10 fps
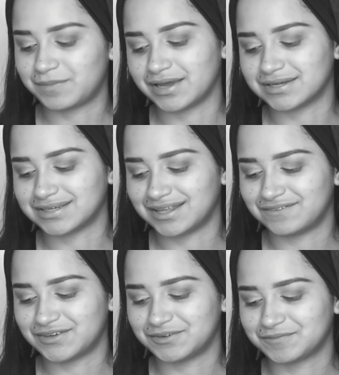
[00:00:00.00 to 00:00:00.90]
P.S. I
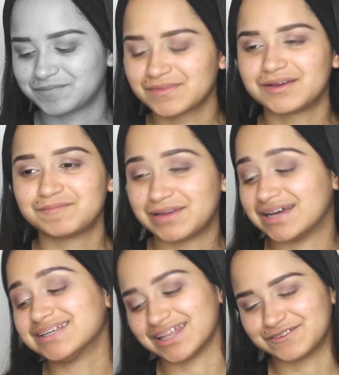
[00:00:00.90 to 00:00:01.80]
love you.
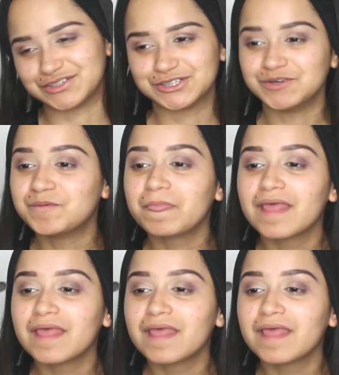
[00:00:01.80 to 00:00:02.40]
P.S. I love you too.